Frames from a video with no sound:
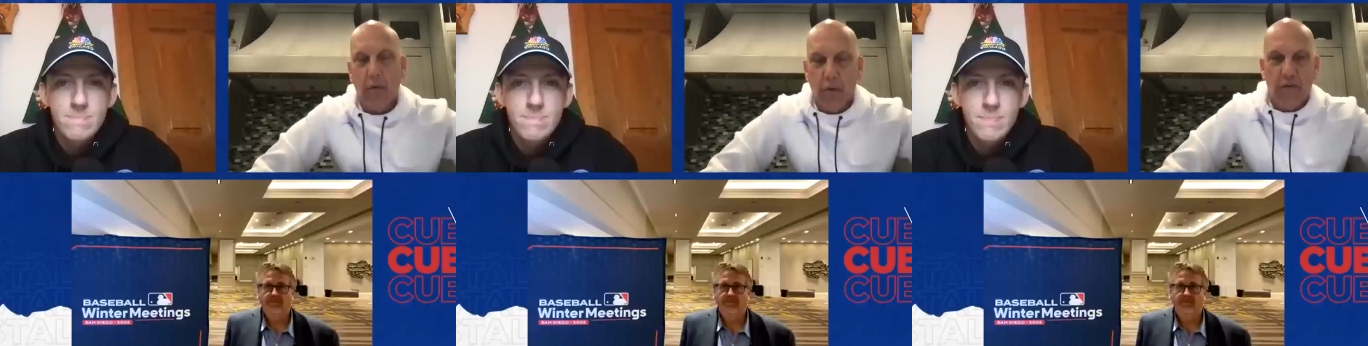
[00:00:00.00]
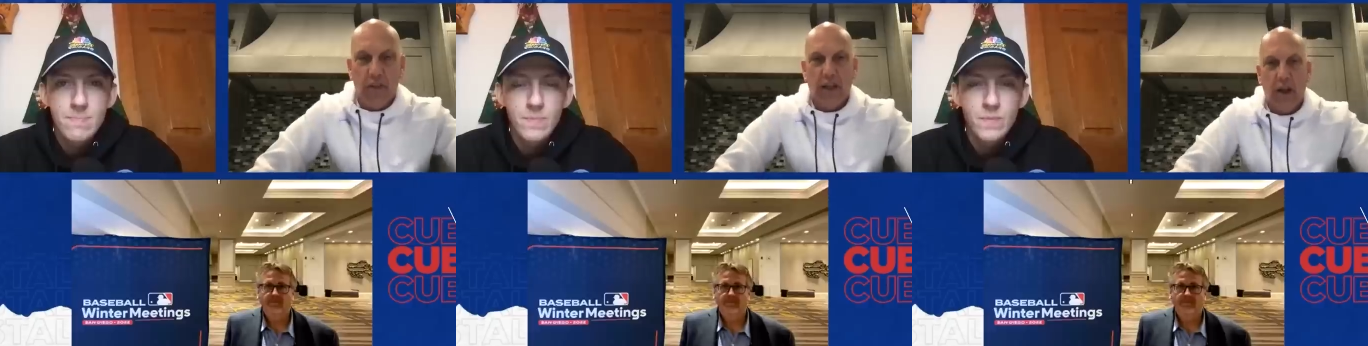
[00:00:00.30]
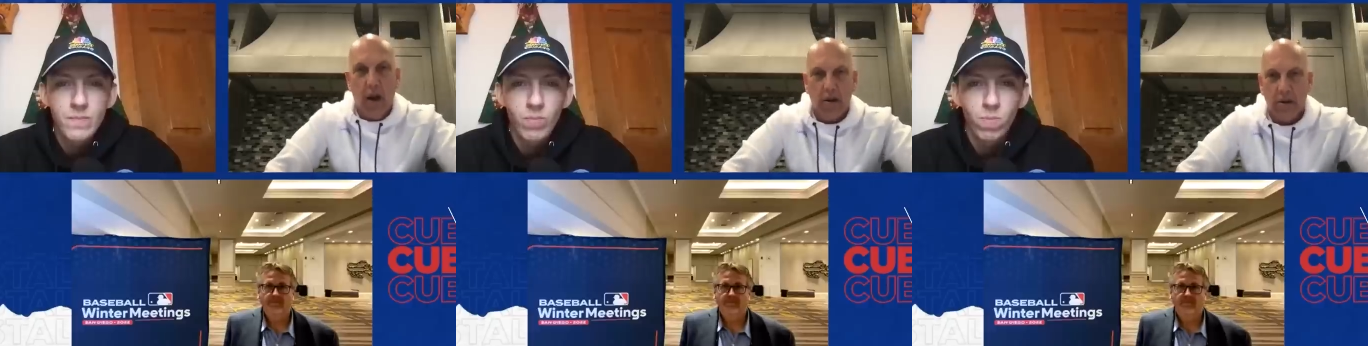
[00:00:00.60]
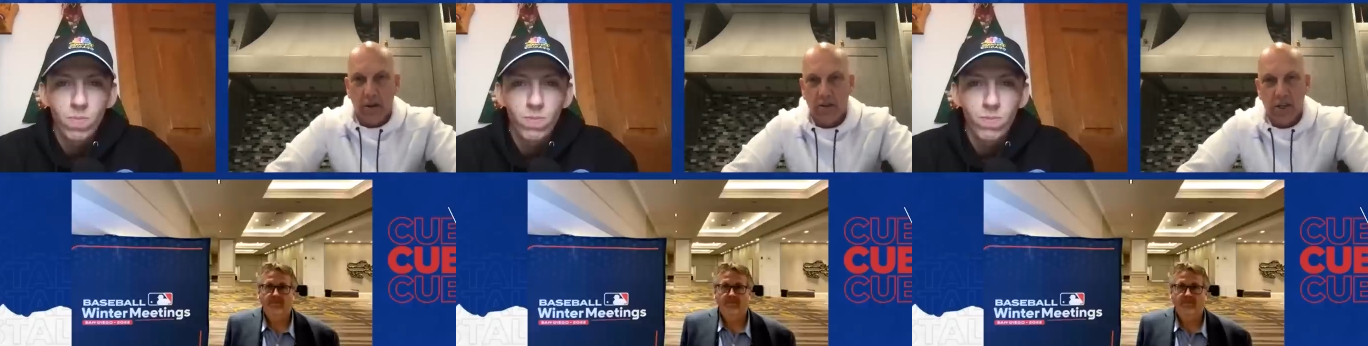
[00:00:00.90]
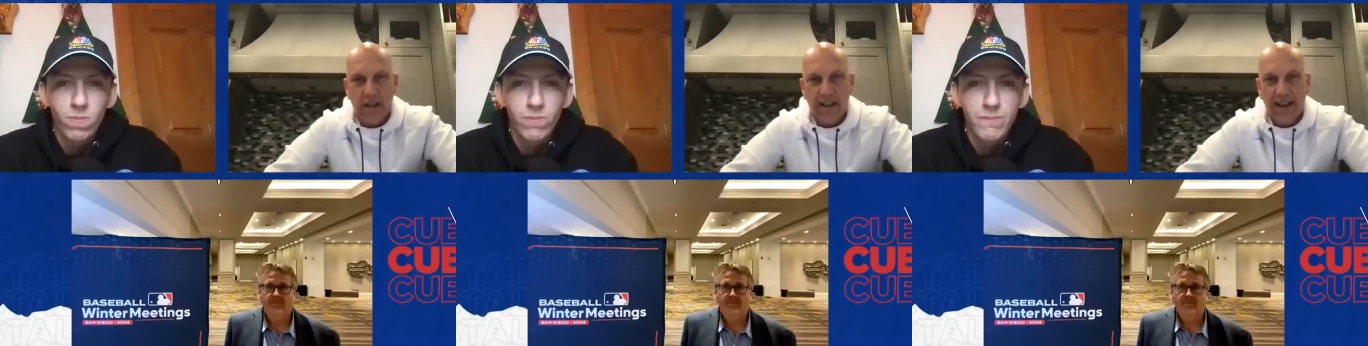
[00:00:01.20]
Speaker 1: root for the Cardinals.
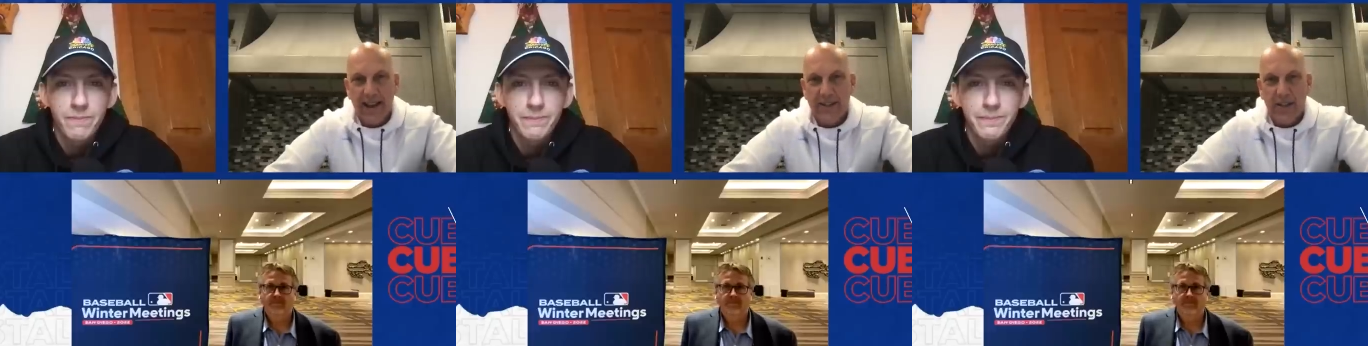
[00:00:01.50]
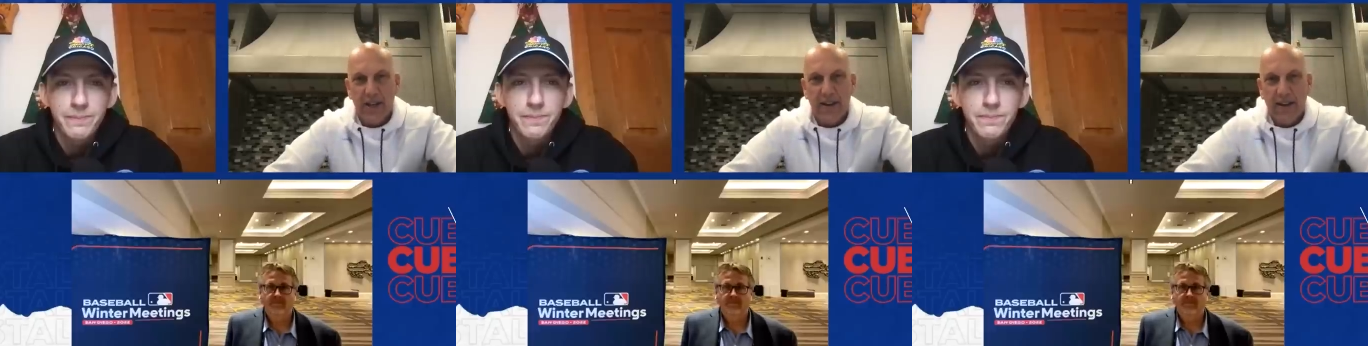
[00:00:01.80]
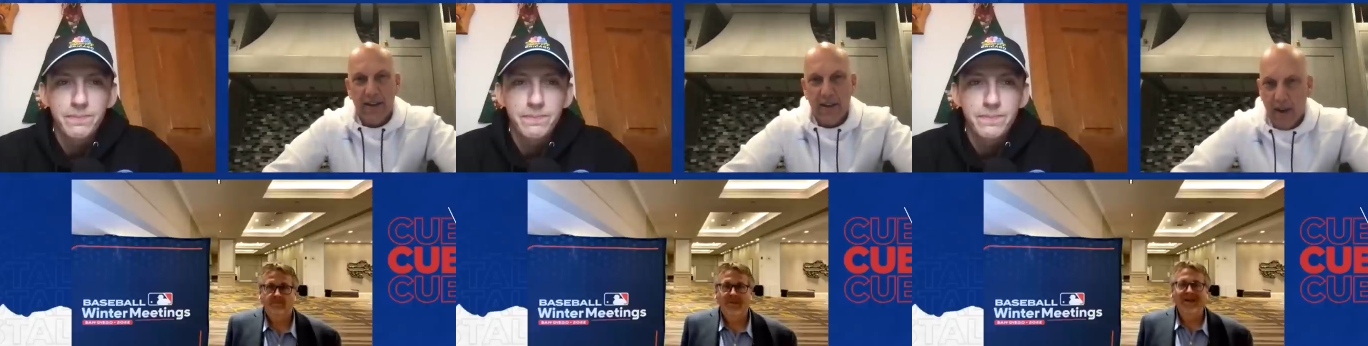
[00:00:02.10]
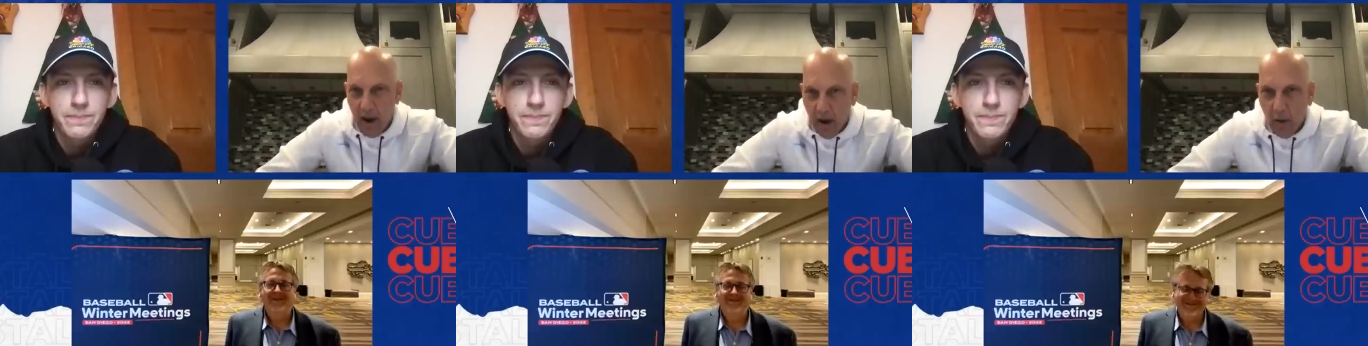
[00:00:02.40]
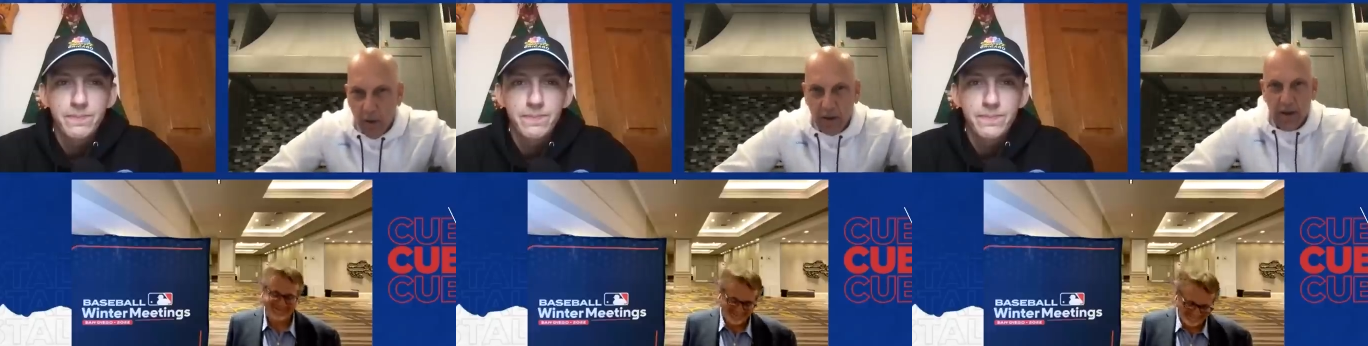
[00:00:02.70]
I said,
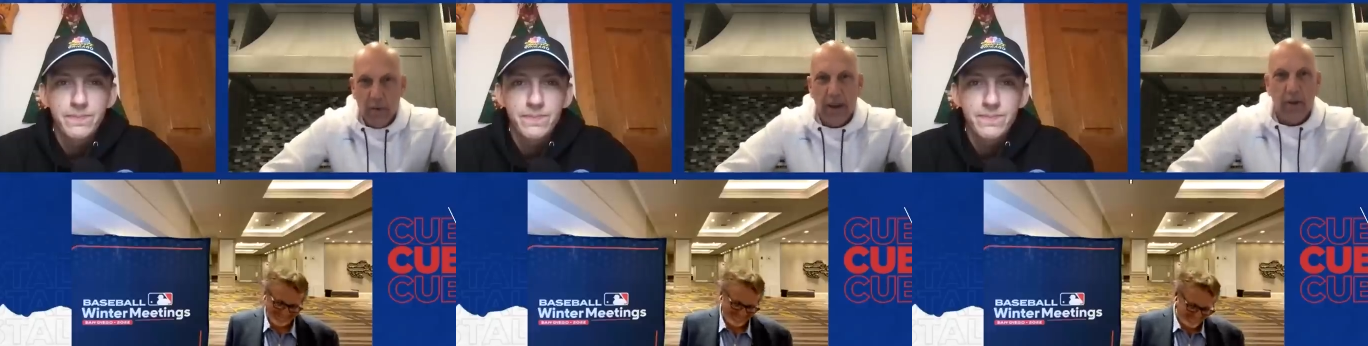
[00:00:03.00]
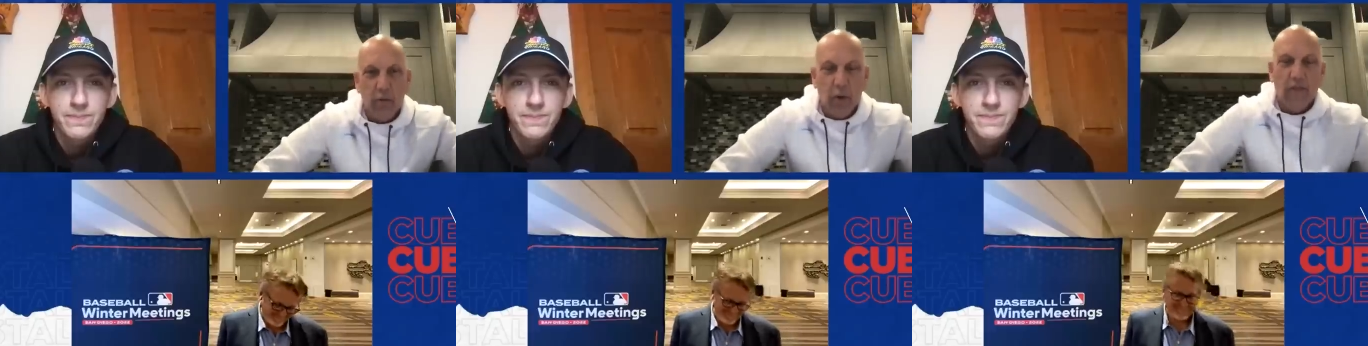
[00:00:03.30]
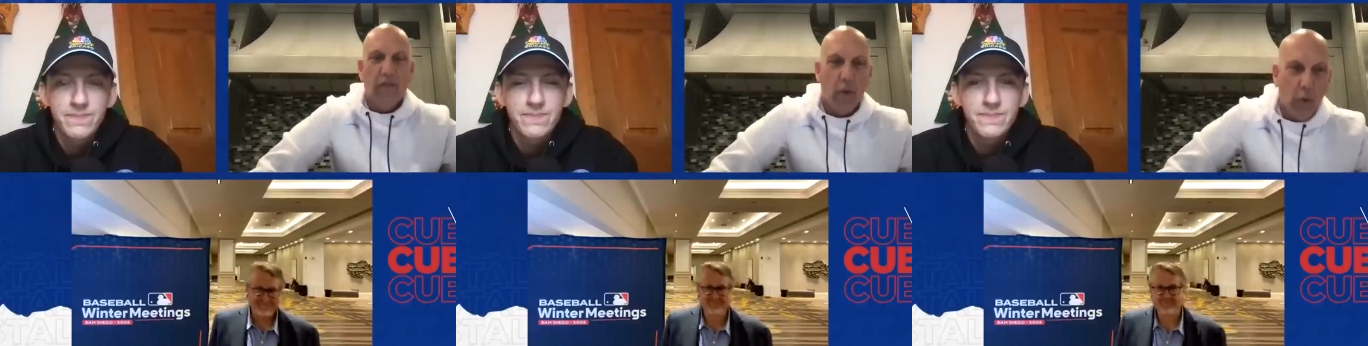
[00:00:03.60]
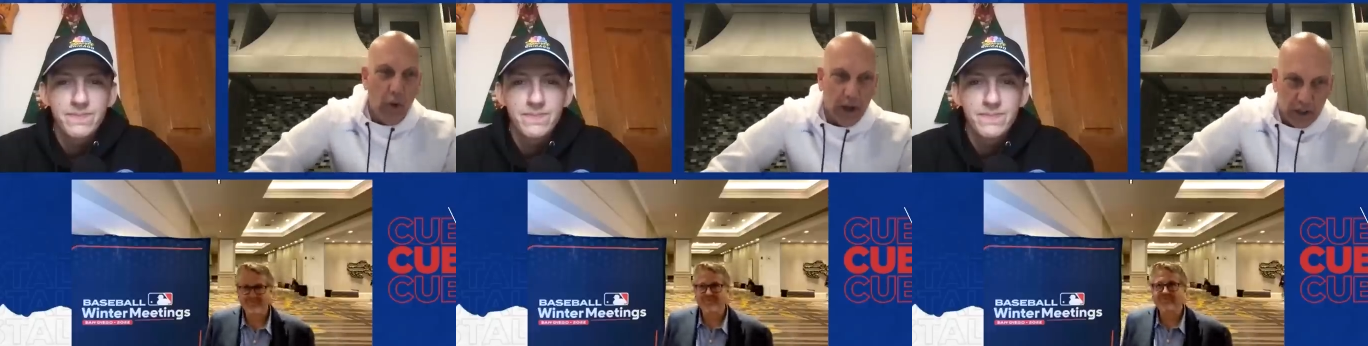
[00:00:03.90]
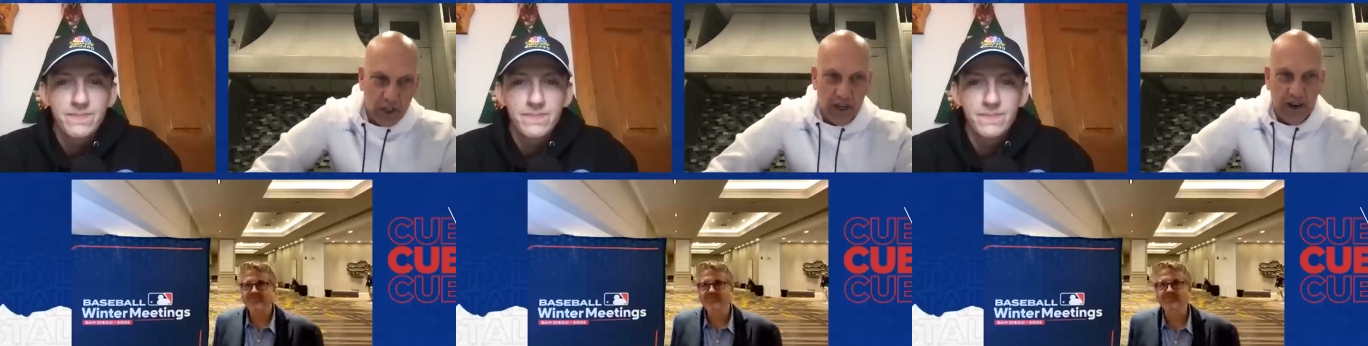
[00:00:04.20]
no, we can root for
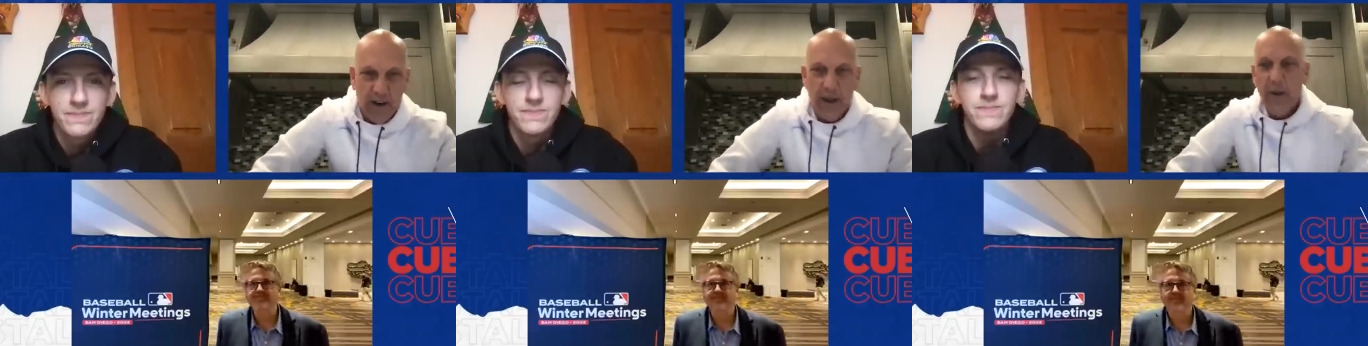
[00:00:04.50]
Willson.